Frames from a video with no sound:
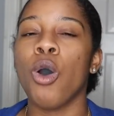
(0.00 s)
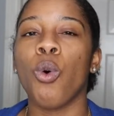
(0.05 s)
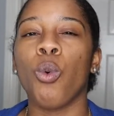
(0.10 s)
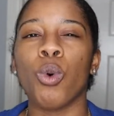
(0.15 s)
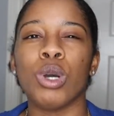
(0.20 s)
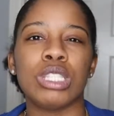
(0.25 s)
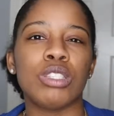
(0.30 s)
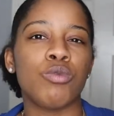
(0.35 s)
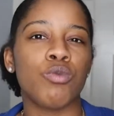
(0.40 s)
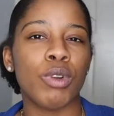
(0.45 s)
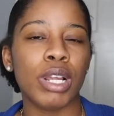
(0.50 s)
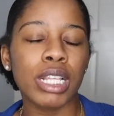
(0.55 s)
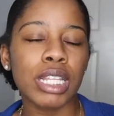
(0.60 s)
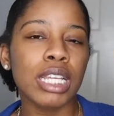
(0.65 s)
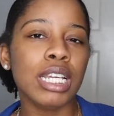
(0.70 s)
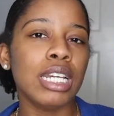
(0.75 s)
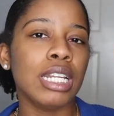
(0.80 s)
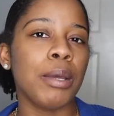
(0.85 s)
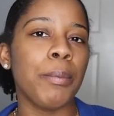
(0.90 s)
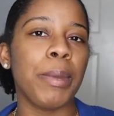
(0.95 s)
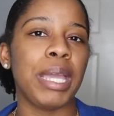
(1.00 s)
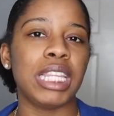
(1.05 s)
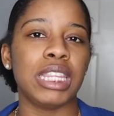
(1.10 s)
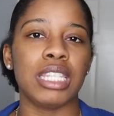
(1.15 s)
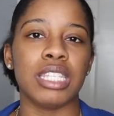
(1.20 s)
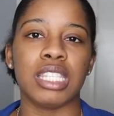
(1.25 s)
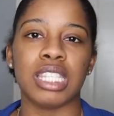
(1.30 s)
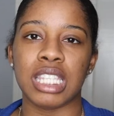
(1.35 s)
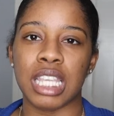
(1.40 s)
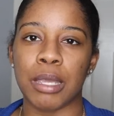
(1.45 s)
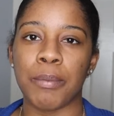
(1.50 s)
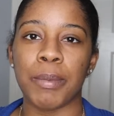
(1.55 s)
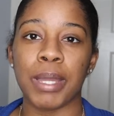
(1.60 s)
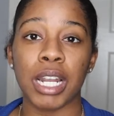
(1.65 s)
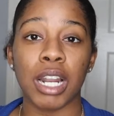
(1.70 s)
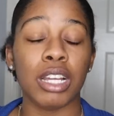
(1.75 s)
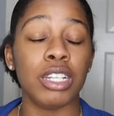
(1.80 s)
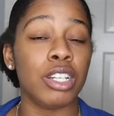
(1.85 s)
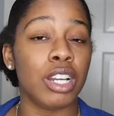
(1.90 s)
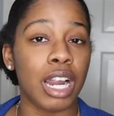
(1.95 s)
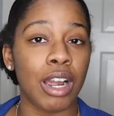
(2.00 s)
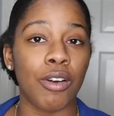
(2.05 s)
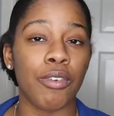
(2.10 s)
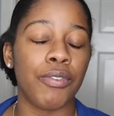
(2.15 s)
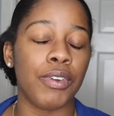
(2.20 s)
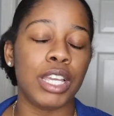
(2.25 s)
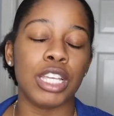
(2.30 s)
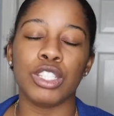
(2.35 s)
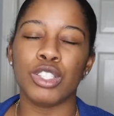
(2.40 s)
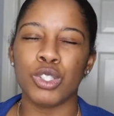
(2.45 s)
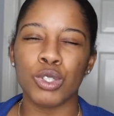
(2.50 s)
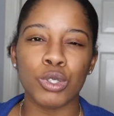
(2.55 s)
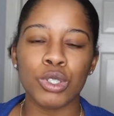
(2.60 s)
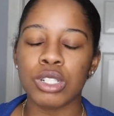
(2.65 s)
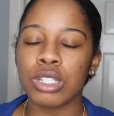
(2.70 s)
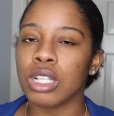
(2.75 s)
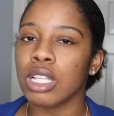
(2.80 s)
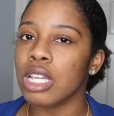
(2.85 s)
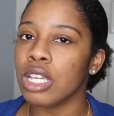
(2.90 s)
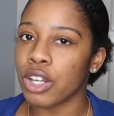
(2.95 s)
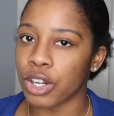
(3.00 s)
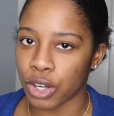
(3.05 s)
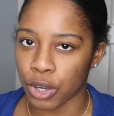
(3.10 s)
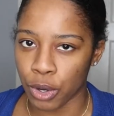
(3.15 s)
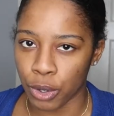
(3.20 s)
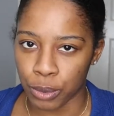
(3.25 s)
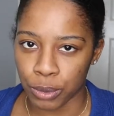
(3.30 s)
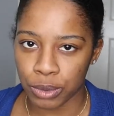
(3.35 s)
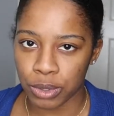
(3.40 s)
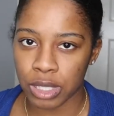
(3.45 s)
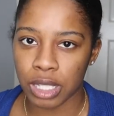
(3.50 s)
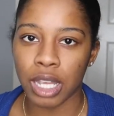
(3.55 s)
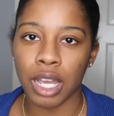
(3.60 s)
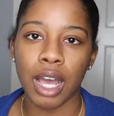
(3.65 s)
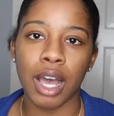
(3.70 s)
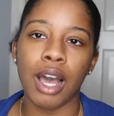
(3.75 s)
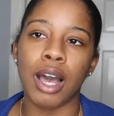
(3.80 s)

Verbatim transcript: what's really going to make the statement on your outfit is usually your coat.